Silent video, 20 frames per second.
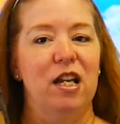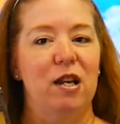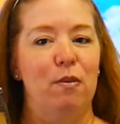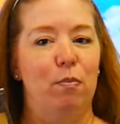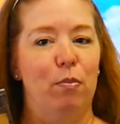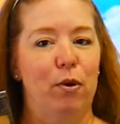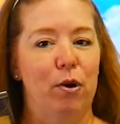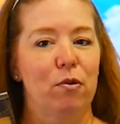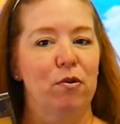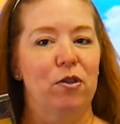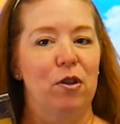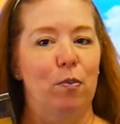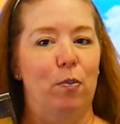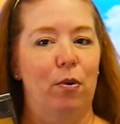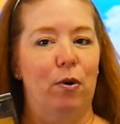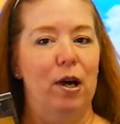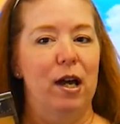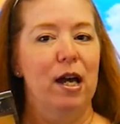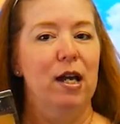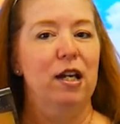he broke the
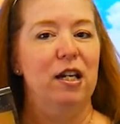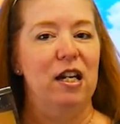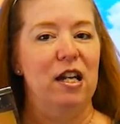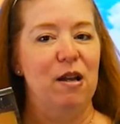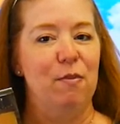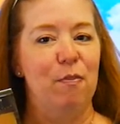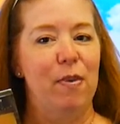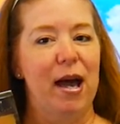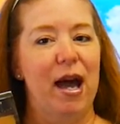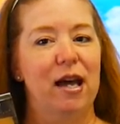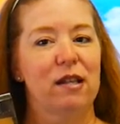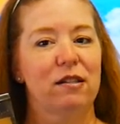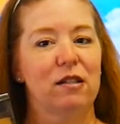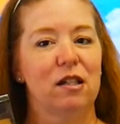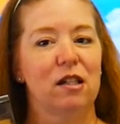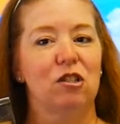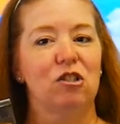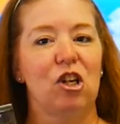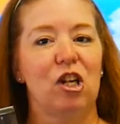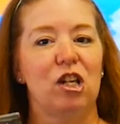bread and he
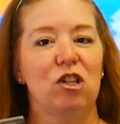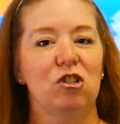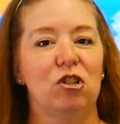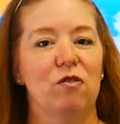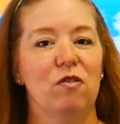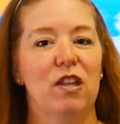passed it to each